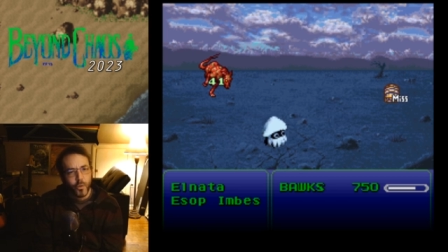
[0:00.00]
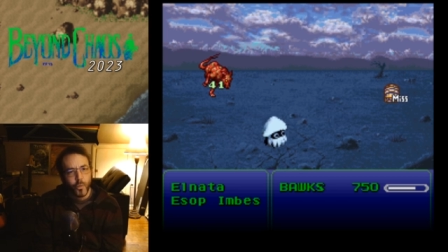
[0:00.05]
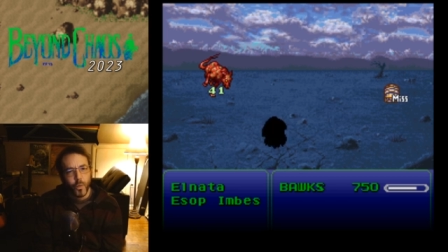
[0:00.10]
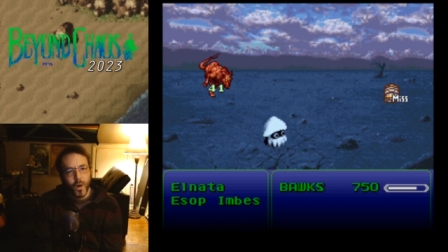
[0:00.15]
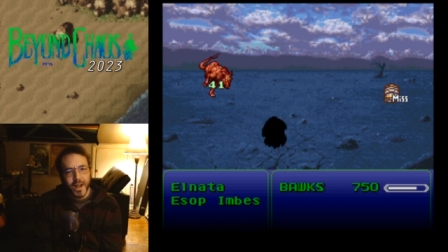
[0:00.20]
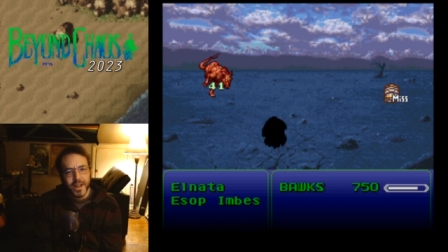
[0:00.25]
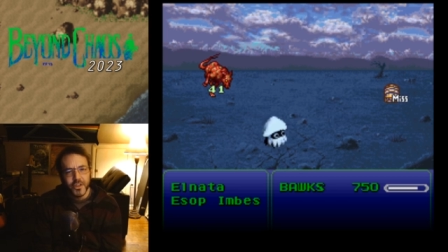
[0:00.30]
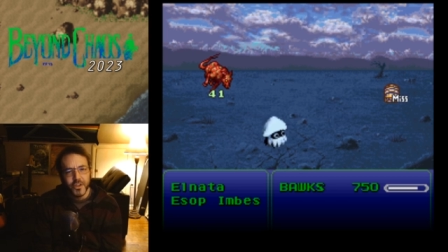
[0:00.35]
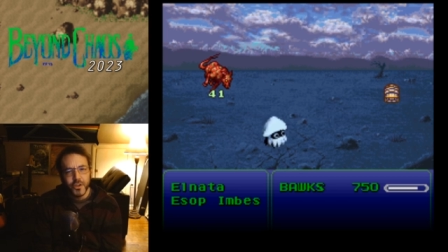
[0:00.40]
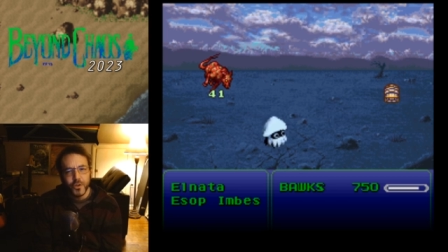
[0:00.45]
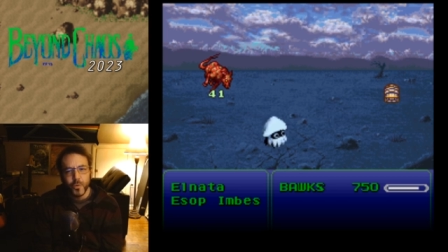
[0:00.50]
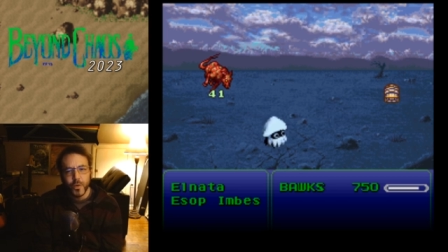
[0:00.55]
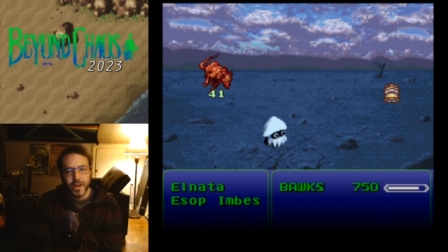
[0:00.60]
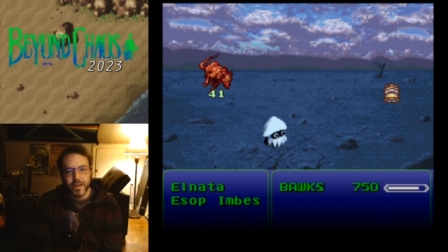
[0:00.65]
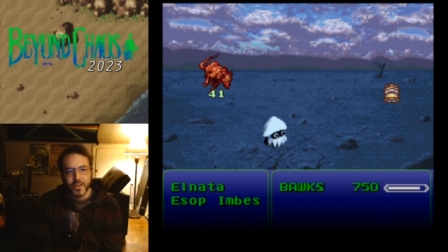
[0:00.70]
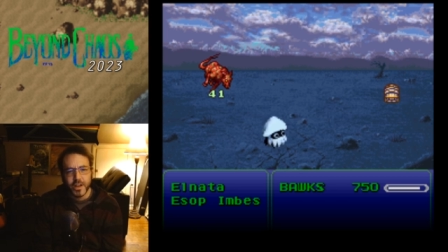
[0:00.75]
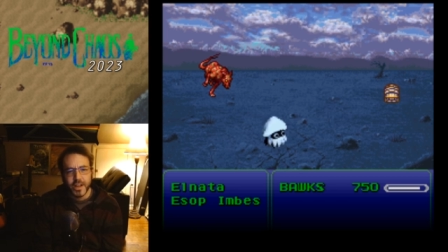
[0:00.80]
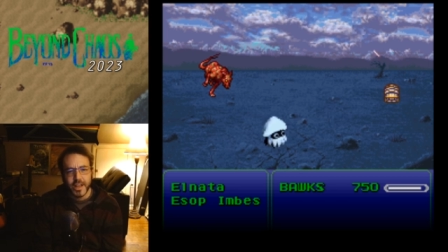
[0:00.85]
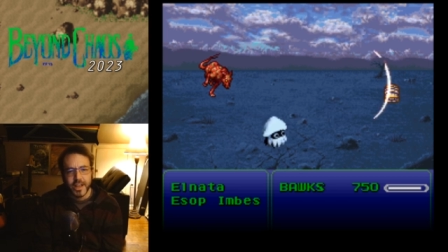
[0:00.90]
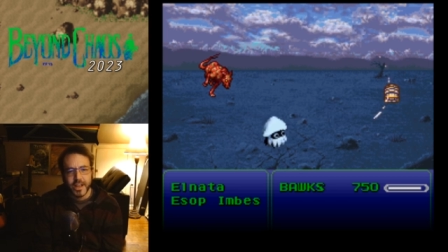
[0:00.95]
Why do you
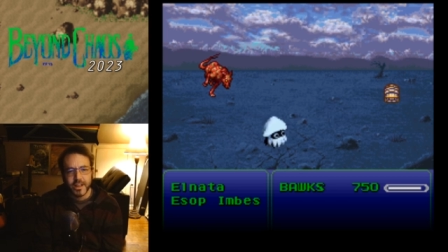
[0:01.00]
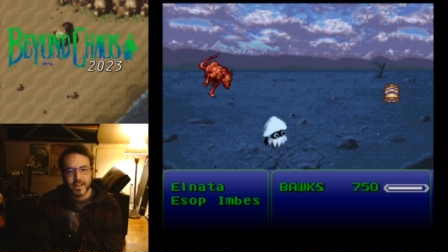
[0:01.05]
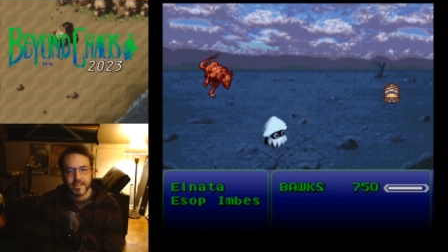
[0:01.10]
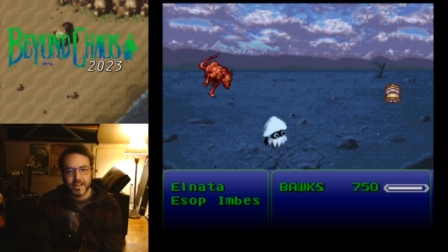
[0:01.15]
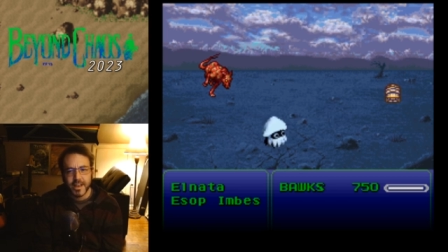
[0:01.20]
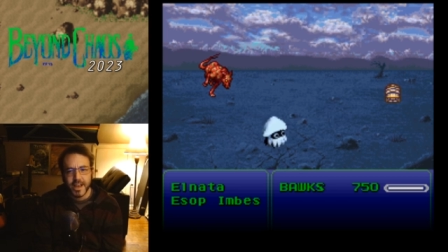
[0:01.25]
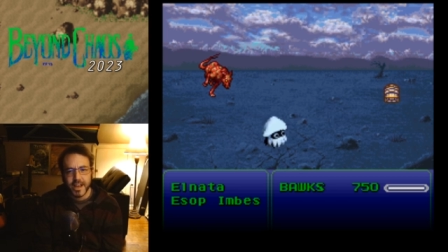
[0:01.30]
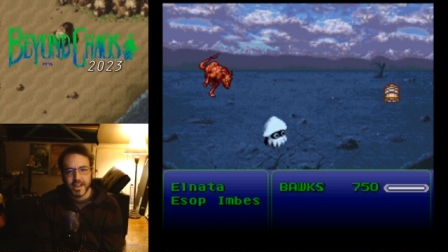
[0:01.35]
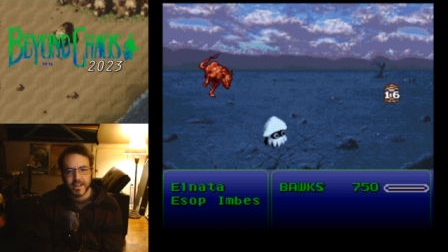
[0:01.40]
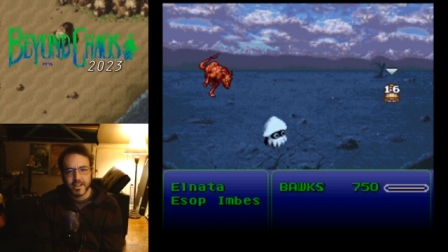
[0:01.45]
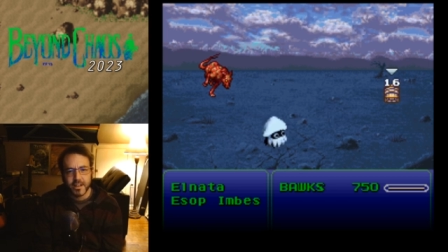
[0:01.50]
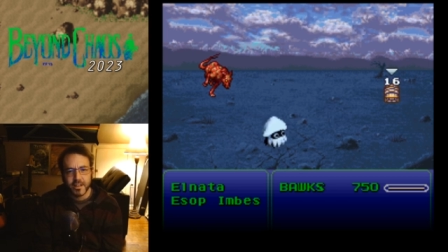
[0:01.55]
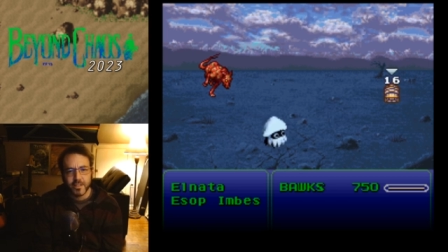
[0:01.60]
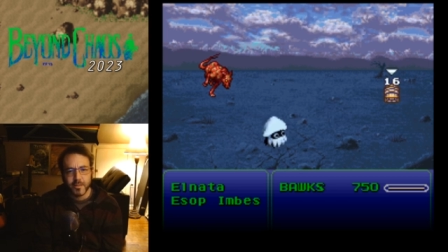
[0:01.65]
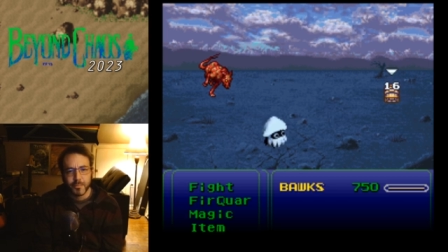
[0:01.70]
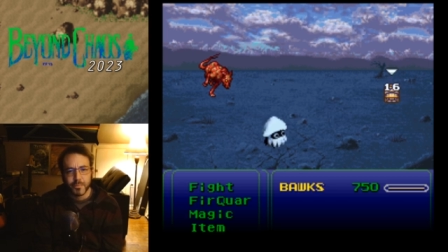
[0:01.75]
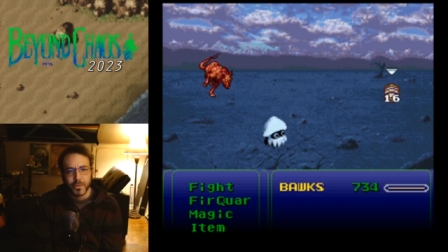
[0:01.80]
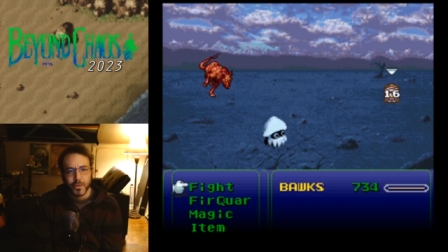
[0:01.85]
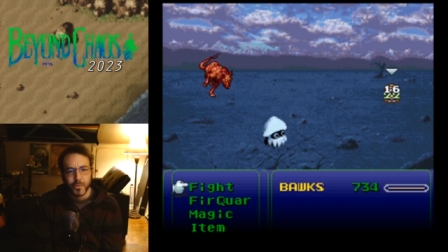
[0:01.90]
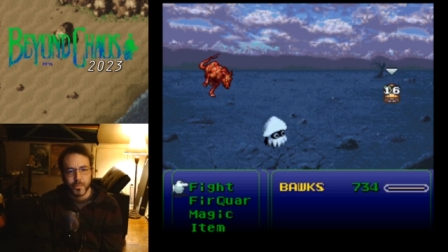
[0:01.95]
have an Ink attack and not
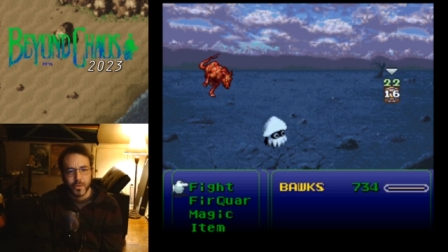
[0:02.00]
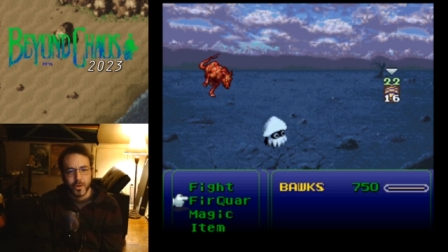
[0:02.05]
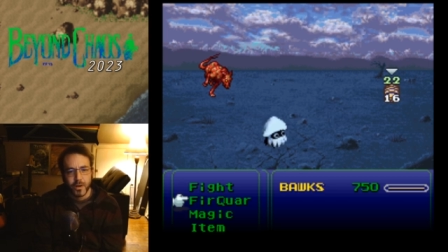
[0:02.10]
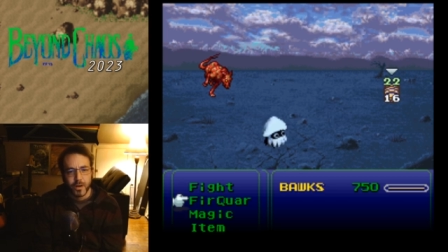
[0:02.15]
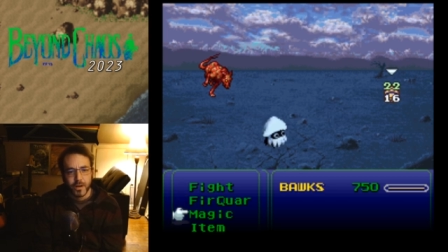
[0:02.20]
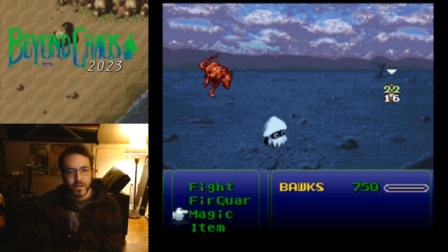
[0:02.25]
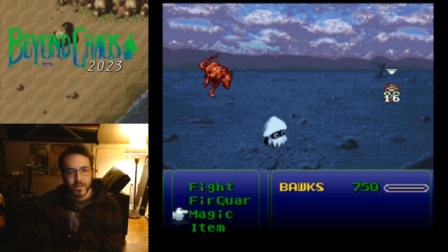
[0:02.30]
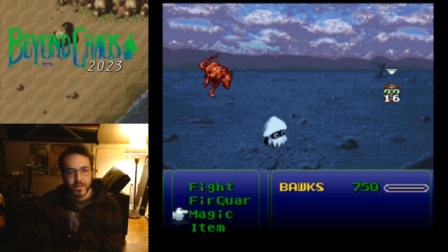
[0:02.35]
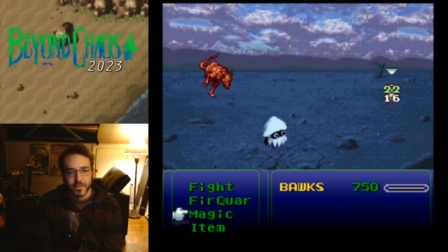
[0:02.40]
the blooper?